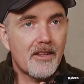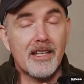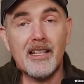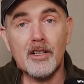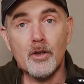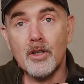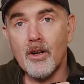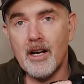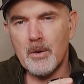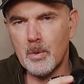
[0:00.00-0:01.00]
I think in good
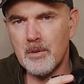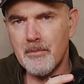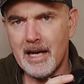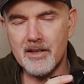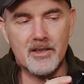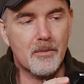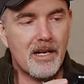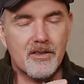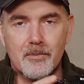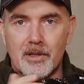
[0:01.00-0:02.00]
light, it wouldn't matter so
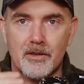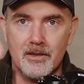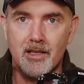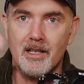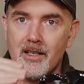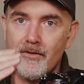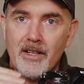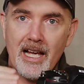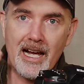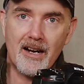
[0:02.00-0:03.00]
much because
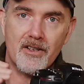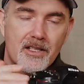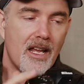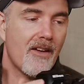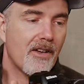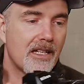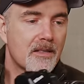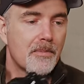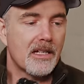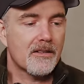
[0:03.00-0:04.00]
VR isn't having
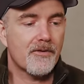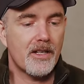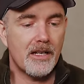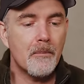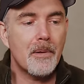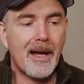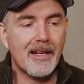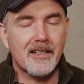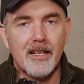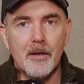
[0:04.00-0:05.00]
as big of an impact.